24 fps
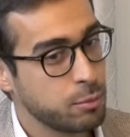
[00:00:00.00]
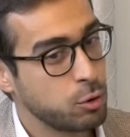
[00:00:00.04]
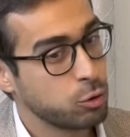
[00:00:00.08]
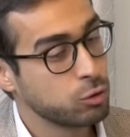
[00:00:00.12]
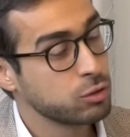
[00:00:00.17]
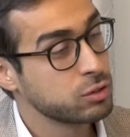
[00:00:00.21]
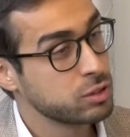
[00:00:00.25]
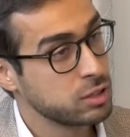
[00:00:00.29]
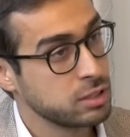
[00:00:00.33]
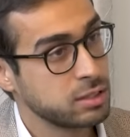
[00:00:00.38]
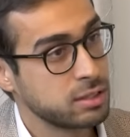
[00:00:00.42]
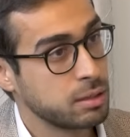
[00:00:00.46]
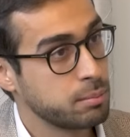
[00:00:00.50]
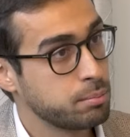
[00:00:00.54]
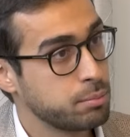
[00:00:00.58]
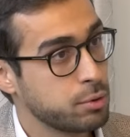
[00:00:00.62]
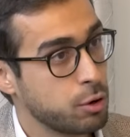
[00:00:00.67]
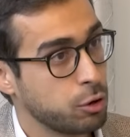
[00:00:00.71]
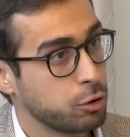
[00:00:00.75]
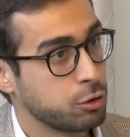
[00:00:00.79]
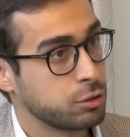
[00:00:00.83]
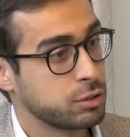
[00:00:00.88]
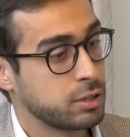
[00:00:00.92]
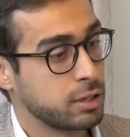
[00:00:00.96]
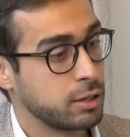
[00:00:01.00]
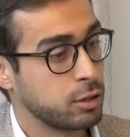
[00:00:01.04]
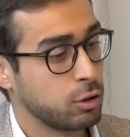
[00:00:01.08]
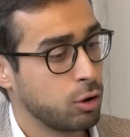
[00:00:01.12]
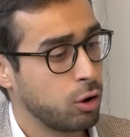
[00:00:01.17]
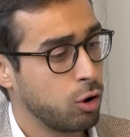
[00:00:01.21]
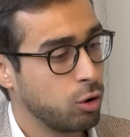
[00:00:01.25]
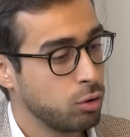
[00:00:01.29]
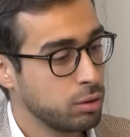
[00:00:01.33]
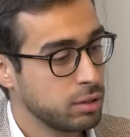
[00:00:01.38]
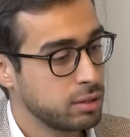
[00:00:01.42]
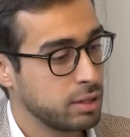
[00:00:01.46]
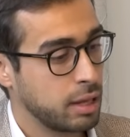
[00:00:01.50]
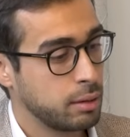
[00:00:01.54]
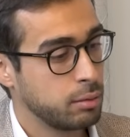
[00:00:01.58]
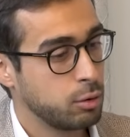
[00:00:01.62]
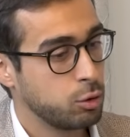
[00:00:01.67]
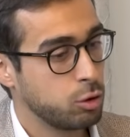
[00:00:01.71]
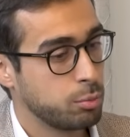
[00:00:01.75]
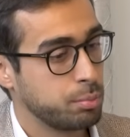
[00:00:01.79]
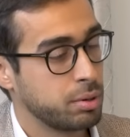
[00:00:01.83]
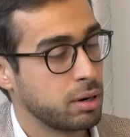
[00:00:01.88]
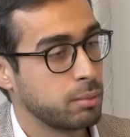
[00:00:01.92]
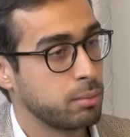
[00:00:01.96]
consistent product, so that all the time that
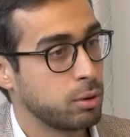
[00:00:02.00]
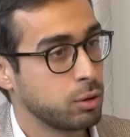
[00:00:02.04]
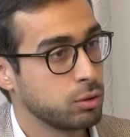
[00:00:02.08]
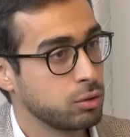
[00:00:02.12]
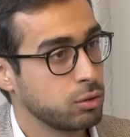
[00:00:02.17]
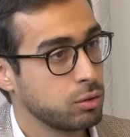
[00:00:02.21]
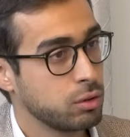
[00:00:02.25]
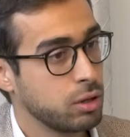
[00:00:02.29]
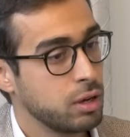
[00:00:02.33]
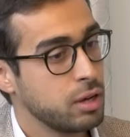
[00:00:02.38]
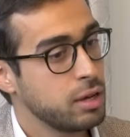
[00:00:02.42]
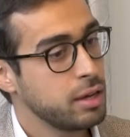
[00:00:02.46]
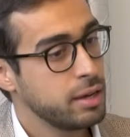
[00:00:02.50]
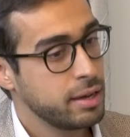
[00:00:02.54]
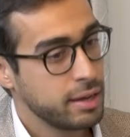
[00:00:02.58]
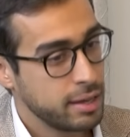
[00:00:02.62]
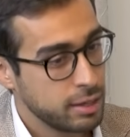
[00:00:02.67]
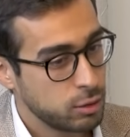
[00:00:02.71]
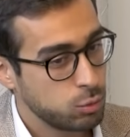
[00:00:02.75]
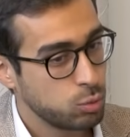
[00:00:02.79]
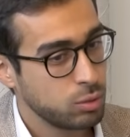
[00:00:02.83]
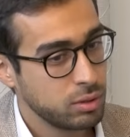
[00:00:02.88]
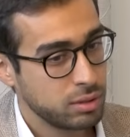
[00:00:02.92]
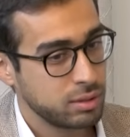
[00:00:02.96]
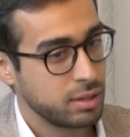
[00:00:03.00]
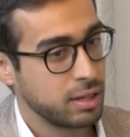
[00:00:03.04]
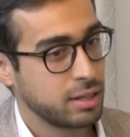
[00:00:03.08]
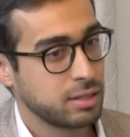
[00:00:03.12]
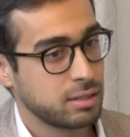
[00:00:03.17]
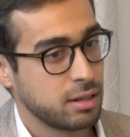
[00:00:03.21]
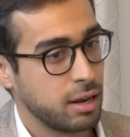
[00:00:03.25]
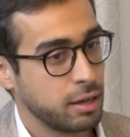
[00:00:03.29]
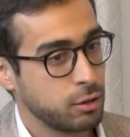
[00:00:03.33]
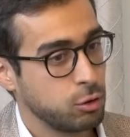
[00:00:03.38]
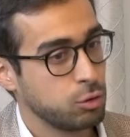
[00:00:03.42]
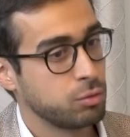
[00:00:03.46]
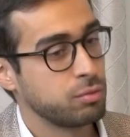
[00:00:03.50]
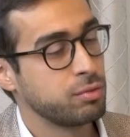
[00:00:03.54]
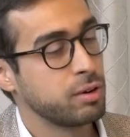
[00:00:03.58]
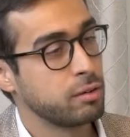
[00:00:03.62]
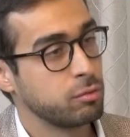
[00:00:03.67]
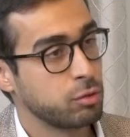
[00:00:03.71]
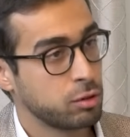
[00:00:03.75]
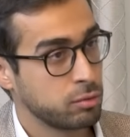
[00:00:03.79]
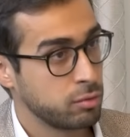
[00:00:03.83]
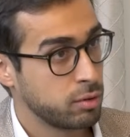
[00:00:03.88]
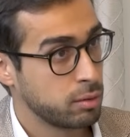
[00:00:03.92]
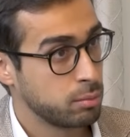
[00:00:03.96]
you open a bottle, it will taste like your
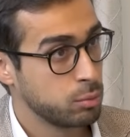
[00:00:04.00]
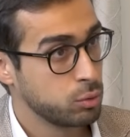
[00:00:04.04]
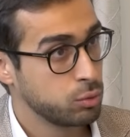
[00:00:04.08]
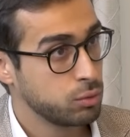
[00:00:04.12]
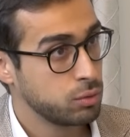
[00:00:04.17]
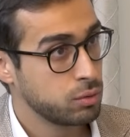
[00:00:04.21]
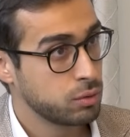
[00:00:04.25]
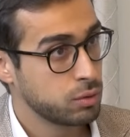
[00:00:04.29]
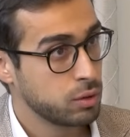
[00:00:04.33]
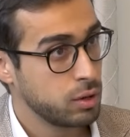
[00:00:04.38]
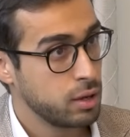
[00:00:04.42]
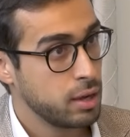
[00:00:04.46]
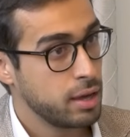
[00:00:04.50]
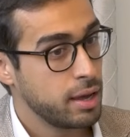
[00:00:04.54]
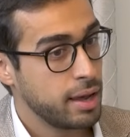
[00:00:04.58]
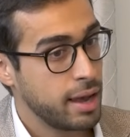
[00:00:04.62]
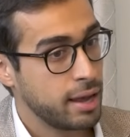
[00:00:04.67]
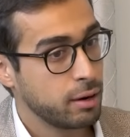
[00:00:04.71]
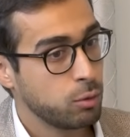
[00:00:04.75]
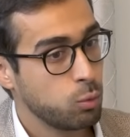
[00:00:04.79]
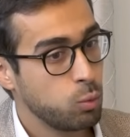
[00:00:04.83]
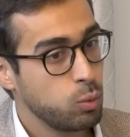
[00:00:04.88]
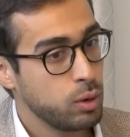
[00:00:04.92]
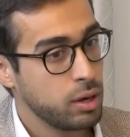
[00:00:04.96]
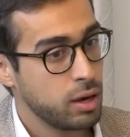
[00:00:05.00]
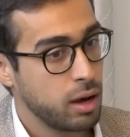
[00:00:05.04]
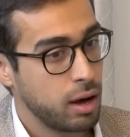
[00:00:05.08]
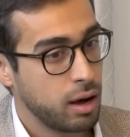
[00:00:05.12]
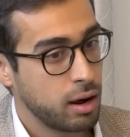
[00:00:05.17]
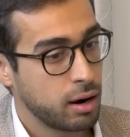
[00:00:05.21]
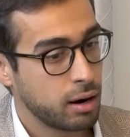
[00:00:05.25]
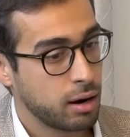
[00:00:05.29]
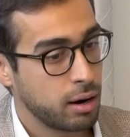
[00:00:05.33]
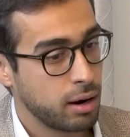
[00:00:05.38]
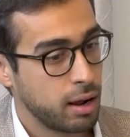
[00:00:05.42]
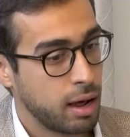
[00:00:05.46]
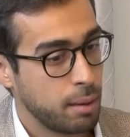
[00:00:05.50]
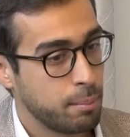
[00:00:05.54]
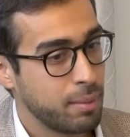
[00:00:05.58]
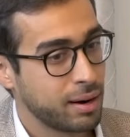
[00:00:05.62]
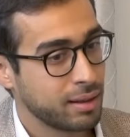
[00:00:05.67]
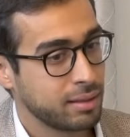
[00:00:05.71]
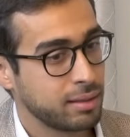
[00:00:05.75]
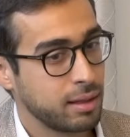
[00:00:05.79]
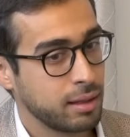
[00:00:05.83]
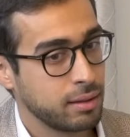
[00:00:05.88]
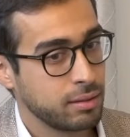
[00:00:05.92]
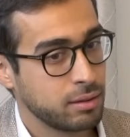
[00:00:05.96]
favorite vermouth, and we are a
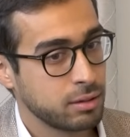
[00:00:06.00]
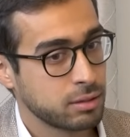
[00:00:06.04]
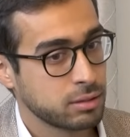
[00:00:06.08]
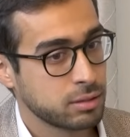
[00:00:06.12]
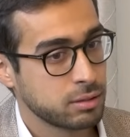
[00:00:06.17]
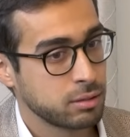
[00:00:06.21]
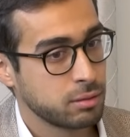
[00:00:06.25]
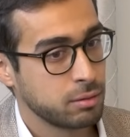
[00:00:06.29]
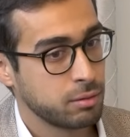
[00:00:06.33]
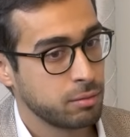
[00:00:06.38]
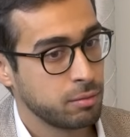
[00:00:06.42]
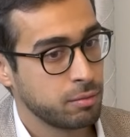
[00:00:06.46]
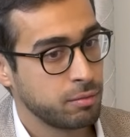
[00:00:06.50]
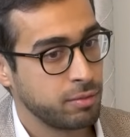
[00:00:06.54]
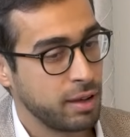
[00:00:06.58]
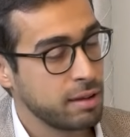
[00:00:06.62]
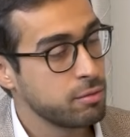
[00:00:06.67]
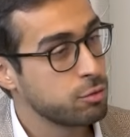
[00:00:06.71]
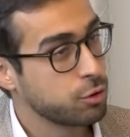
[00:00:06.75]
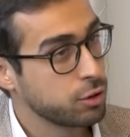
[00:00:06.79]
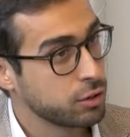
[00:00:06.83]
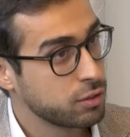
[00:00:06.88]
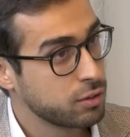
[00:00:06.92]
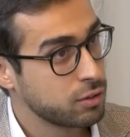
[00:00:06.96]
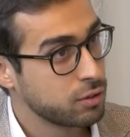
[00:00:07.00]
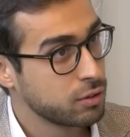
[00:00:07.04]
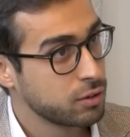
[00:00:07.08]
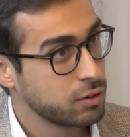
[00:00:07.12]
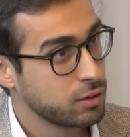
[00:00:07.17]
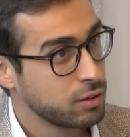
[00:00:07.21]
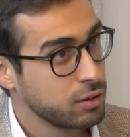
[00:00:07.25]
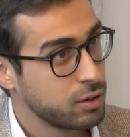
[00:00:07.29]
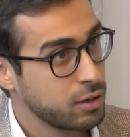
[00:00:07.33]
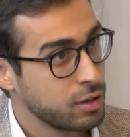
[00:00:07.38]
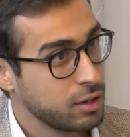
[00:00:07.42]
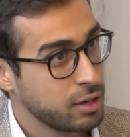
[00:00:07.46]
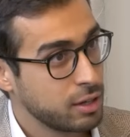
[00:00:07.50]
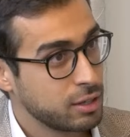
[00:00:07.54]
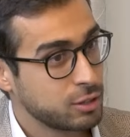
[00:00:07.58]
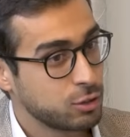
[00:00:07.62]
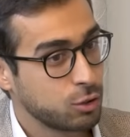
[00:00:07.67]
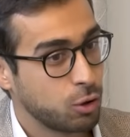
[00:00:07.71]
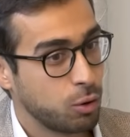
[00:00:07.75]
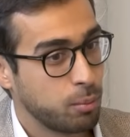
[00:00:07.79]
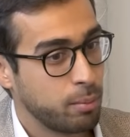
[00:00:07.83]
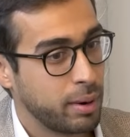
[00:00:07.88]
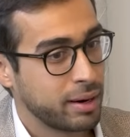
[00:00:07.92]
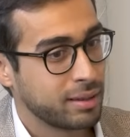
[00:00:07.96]
bartender's favorite.
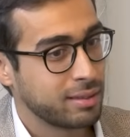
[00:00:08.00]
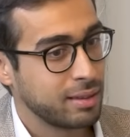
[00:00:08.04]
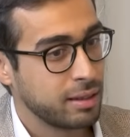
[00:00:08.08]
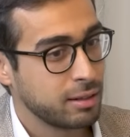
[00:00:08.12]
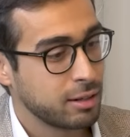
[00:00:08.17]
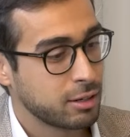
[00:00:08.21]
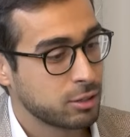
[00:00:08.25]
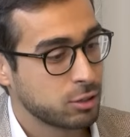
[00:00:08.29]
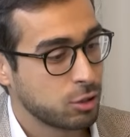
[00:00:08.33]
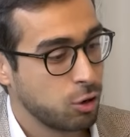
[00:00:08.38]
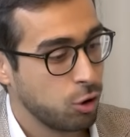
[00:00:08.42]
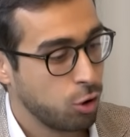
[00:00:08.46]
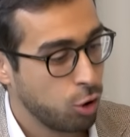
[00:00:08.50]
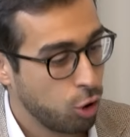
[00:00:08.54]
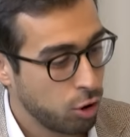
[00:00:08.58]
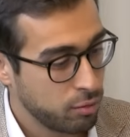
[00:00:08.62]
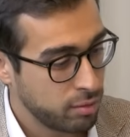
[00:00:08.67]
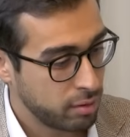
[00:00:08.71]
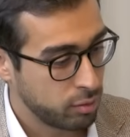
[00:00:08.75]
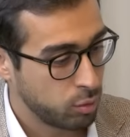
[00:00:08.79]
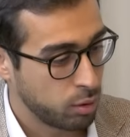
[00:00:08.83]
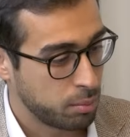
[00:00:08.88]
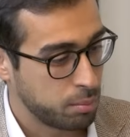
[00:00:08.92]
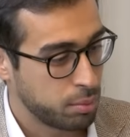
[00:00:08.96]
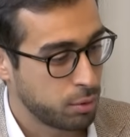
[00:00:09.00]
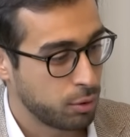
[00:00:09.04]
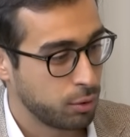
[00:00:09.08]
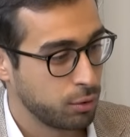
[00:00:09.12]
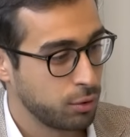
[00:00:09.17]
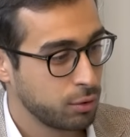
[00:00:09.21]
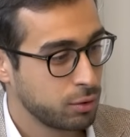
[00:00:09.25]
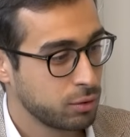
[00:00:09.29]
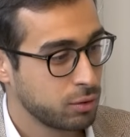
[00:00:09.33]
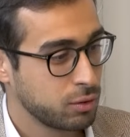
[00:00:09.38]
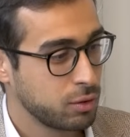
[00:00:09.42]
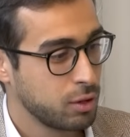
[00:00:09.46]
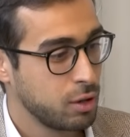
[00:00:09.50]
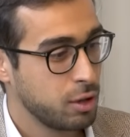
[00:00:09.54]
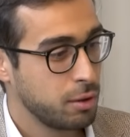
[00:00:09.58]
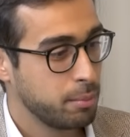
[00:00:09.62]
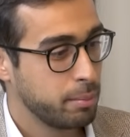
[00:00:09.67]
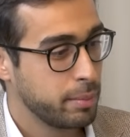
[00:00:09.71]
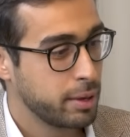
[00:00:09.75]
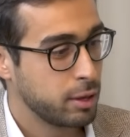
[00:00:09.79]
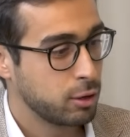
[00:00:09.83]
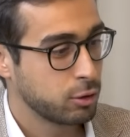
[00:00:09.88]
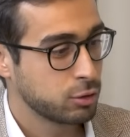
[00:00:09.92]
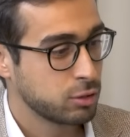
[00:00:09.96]
So bartenders love our product
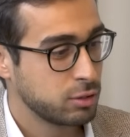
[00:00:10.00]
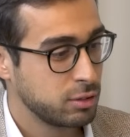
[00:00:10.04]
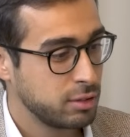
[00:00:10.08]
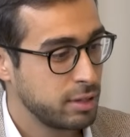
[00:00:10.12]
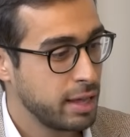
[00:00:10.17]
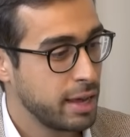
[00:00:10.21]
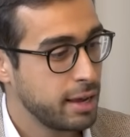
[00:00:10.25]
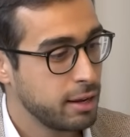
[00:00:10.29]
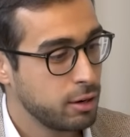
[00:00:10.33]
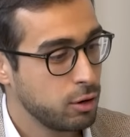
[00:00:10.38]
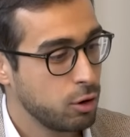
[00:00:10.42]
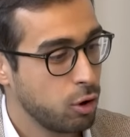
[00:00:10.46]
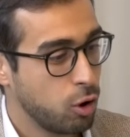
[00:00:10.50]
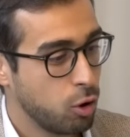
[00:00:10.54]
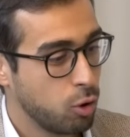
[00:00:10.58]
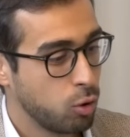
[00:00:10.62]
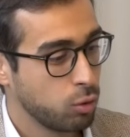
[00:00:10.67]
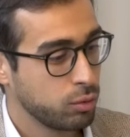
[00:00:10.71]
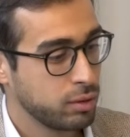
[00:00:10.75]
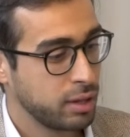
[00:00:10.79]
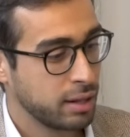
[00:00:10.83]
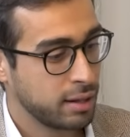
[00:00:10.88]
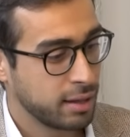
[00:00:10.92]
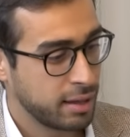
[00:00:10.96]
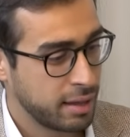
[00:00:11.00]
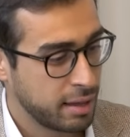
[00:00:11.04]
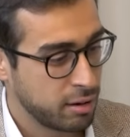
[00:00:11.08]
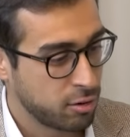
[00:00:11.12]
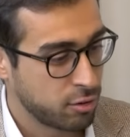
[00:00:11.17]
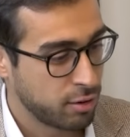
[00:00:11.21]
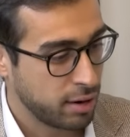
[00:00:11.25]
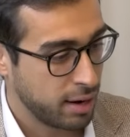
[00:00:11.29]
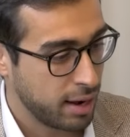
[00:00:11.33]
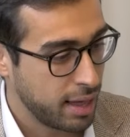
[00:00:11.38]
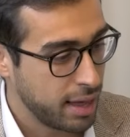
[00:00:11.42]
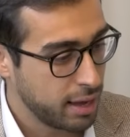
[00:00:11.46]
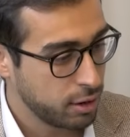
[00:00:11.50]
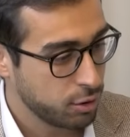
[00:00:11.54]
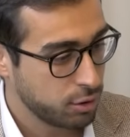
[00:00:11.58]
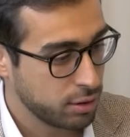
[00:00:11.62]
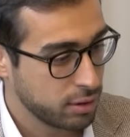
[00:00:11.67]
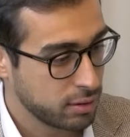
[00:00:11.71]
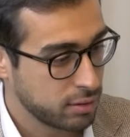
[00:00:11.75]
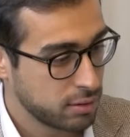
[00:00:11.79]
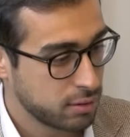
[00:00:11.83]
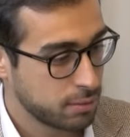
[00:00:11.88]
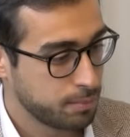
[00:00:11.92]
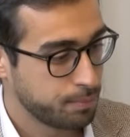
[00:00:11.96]
because they know that they can rely on
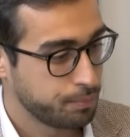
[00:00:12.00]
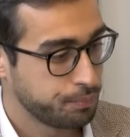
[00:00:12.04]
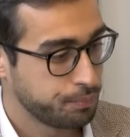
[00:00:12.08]
it.